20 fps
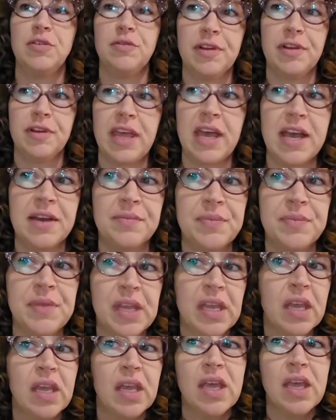Thank you for
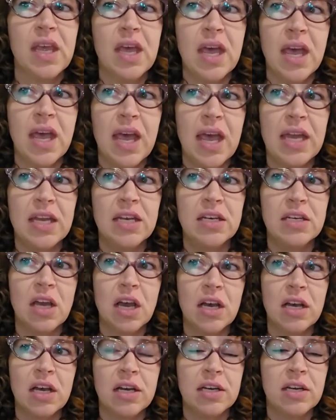that.
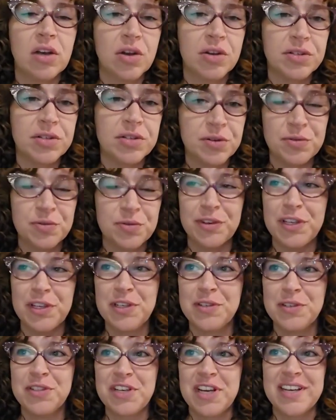And also
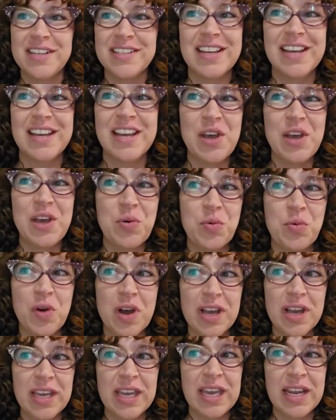for you, Jess,
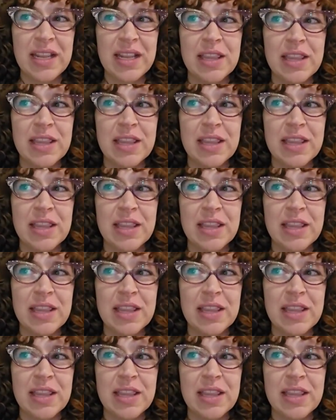what